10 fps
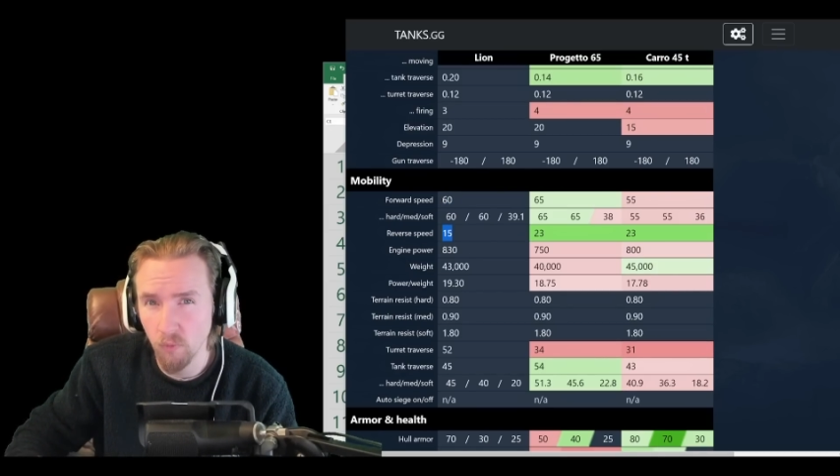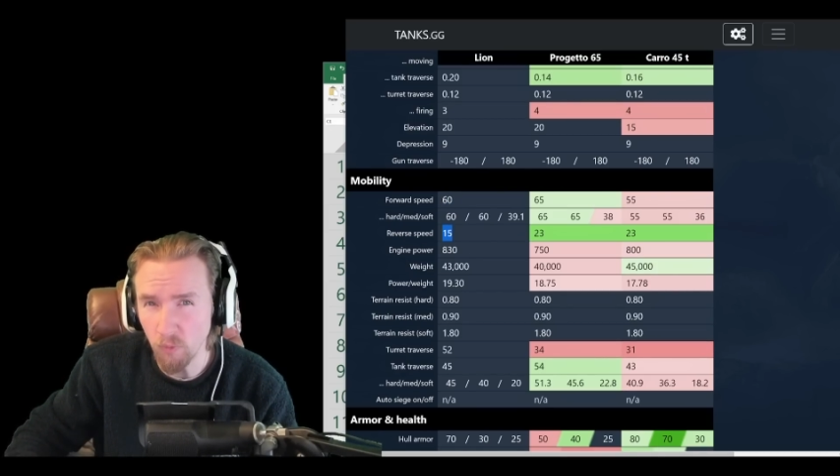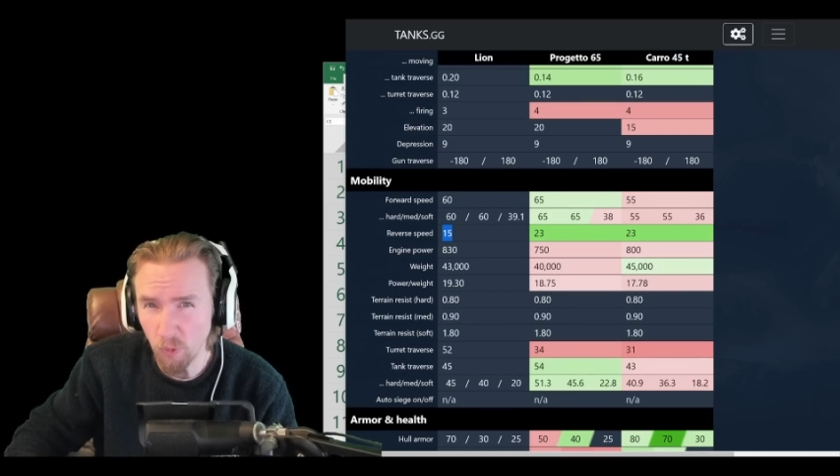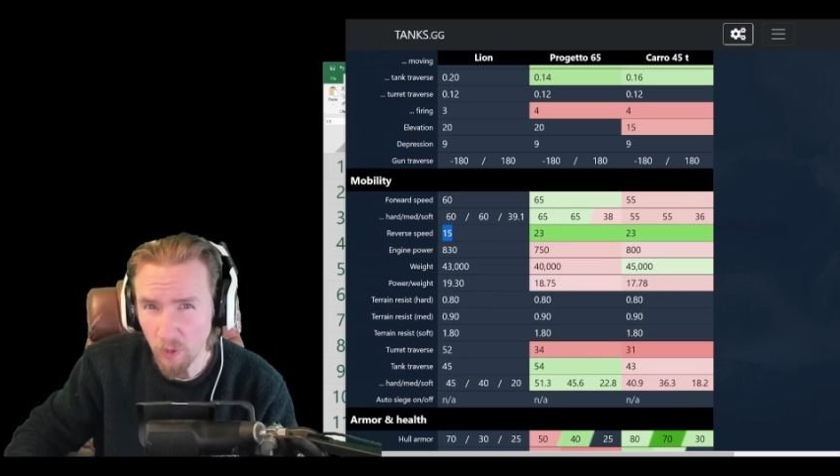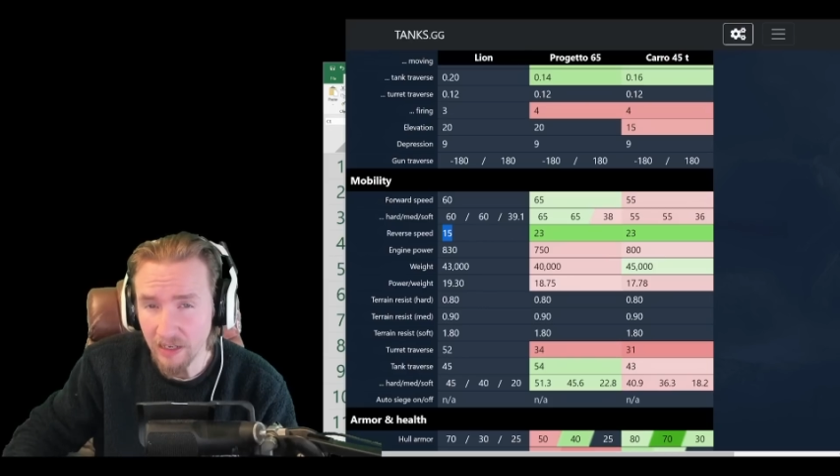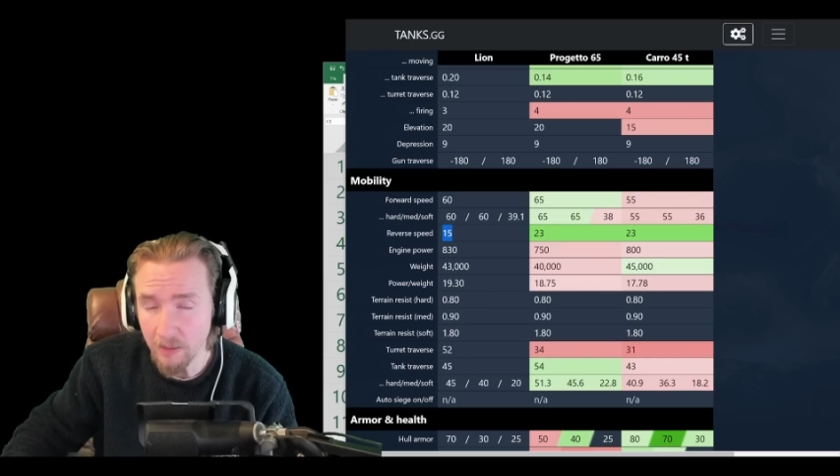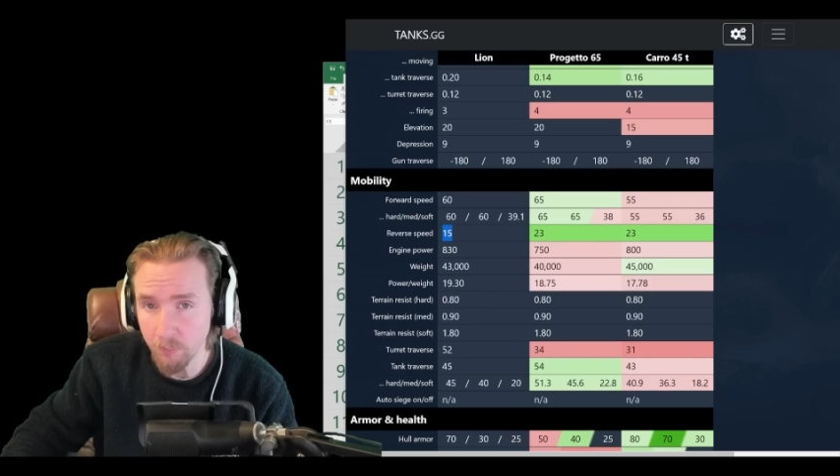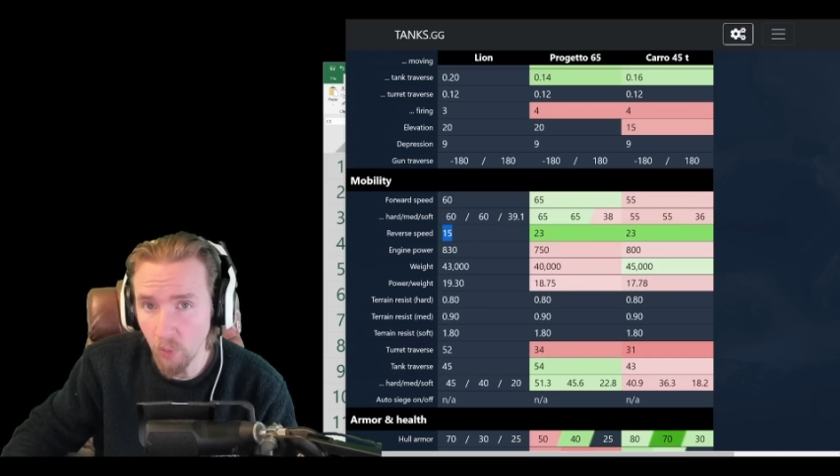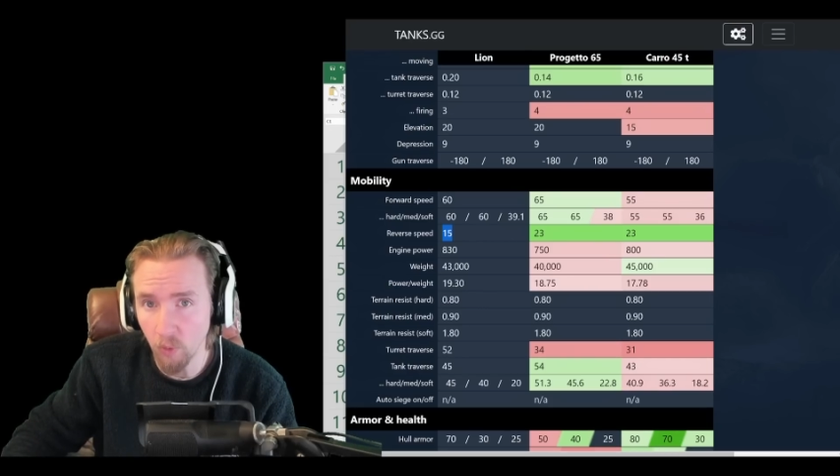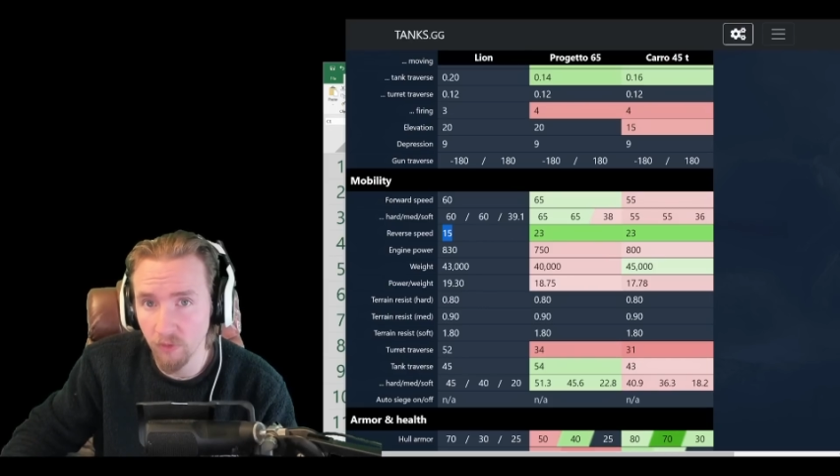really
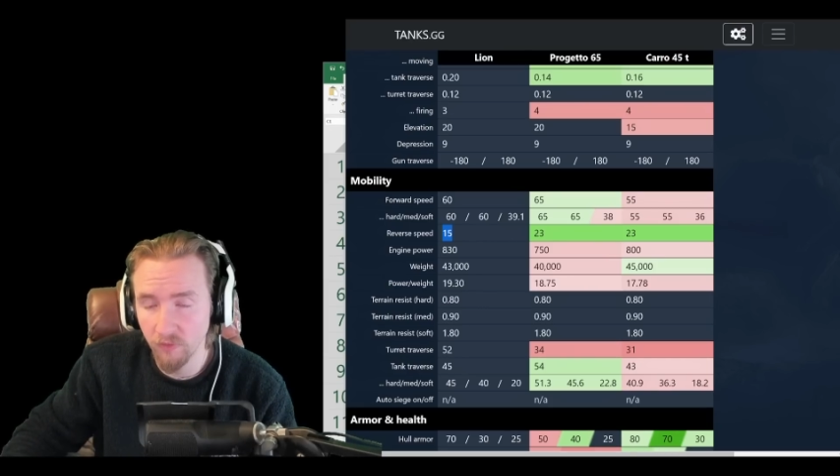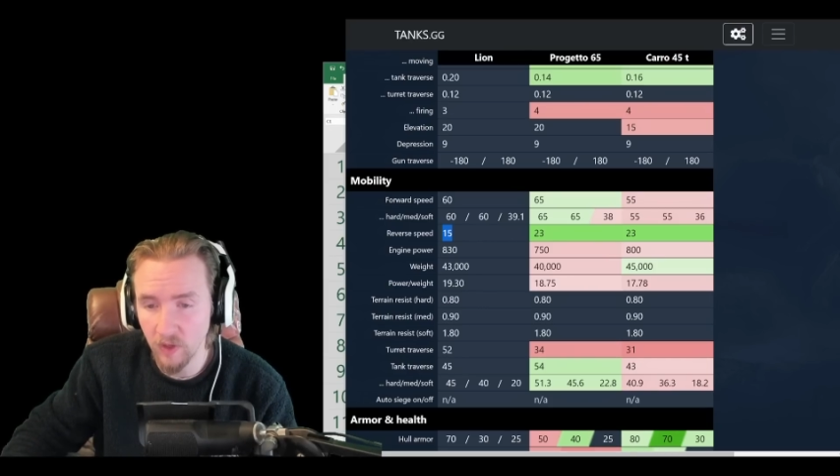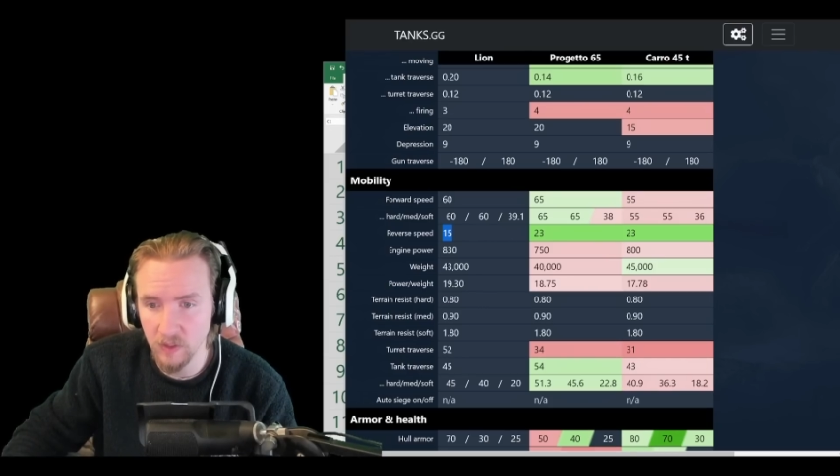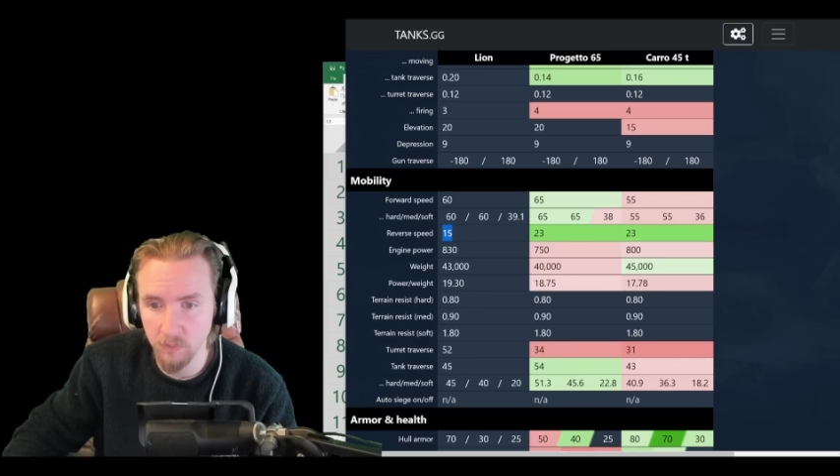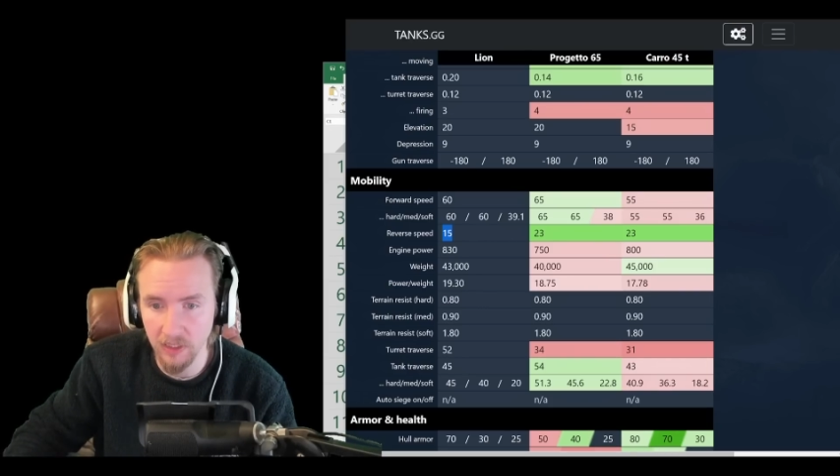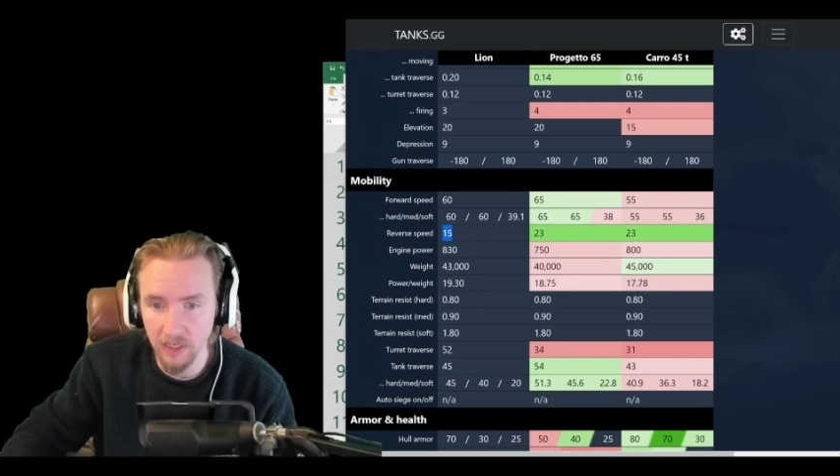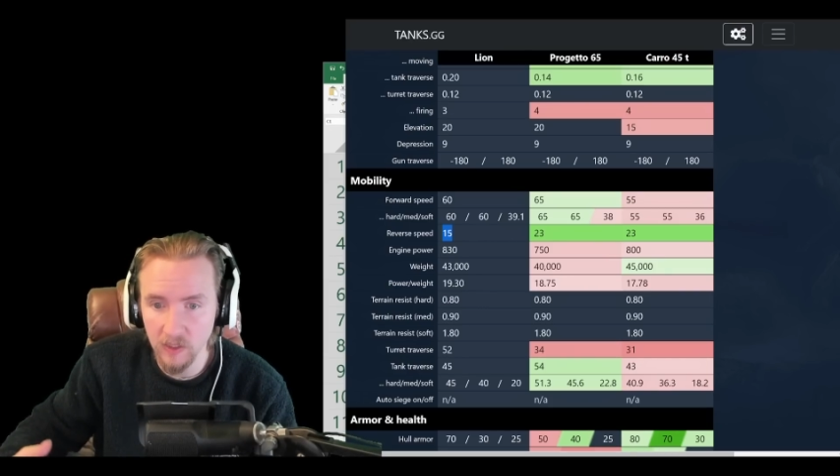poor reverse speed,